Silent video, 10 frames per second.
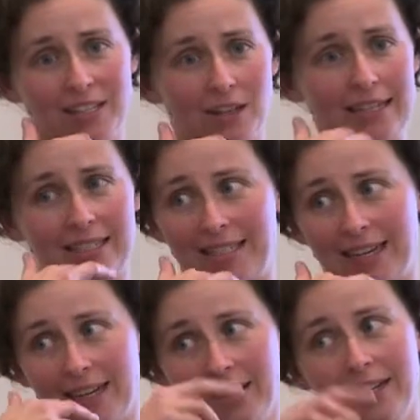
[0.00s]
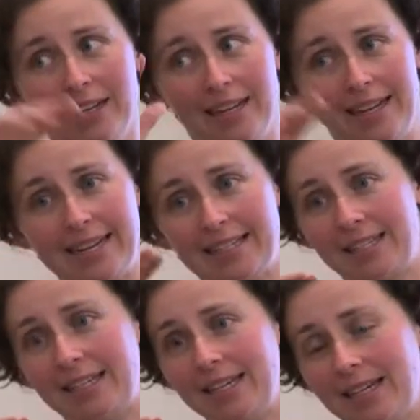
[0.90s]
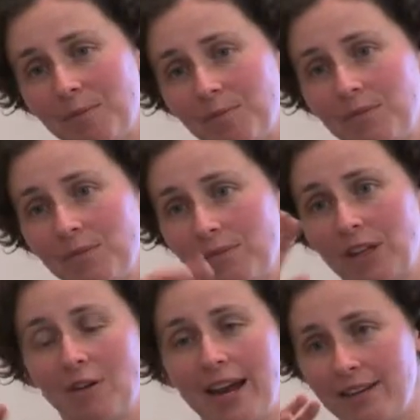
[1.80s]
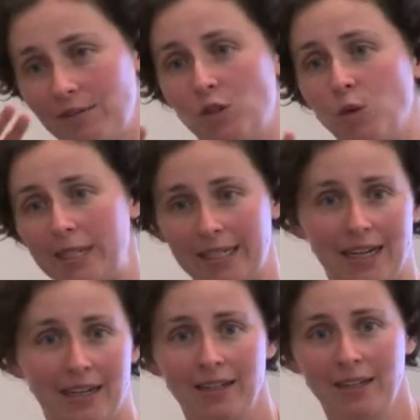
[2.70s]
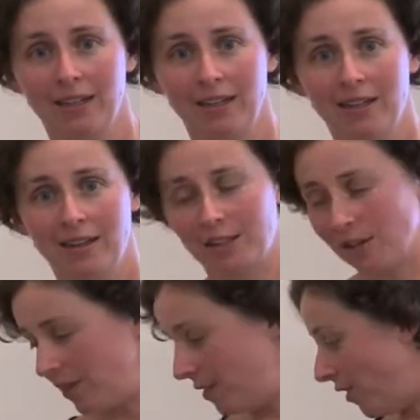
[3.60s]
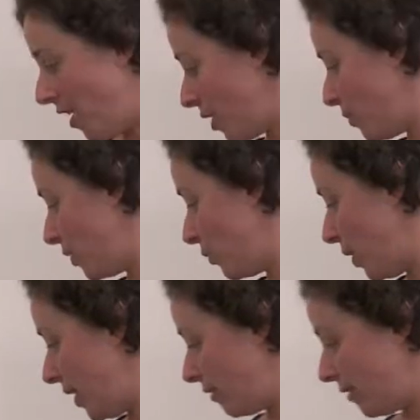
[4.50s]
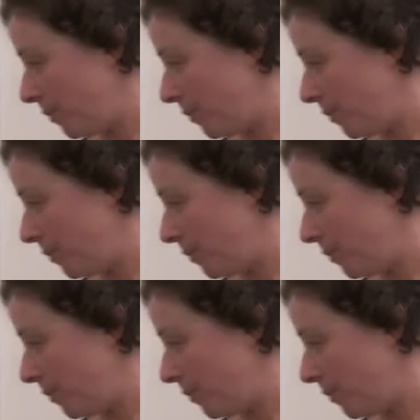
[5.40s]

so it's the great Twitter sort of environment where